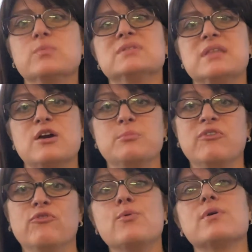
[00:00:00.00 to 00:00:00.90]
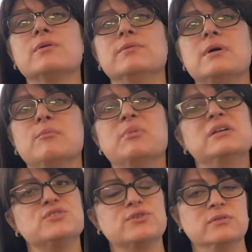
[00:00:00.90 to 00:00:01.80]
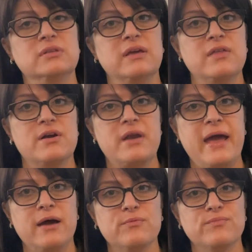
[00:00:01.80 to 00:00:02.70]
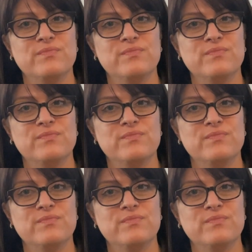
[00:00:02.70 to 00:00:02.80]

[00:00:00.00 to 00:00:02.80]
was there before, but it's certainly there now.